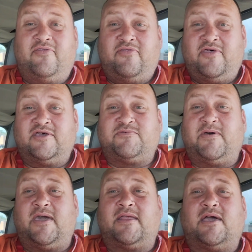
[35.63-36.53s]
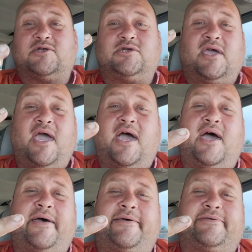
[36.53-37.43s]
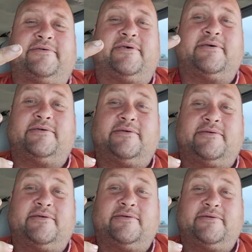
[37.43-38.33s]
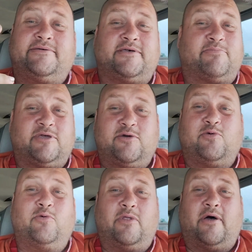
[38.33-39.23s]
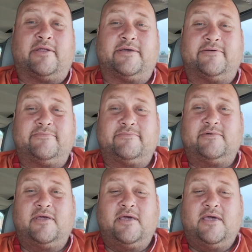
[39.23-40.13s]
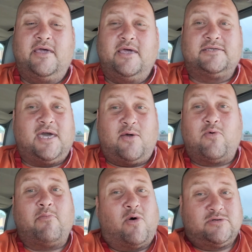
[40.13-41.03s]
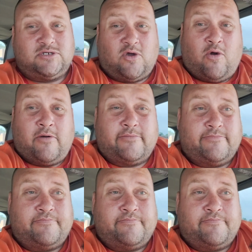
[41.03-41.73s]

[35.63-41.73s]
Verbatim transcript: This van actually has something cool on it. It's got remote start.